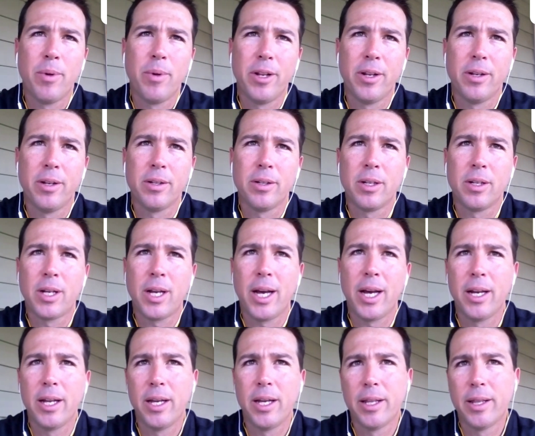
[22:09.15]
and kind
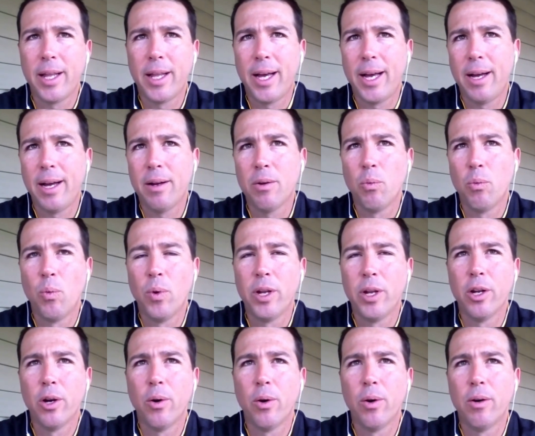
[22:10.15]
of in that
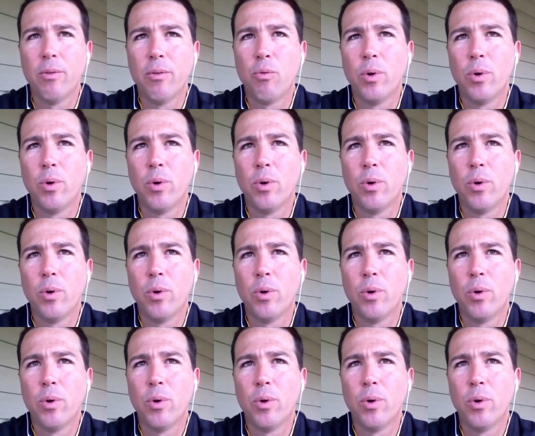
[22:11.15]
window of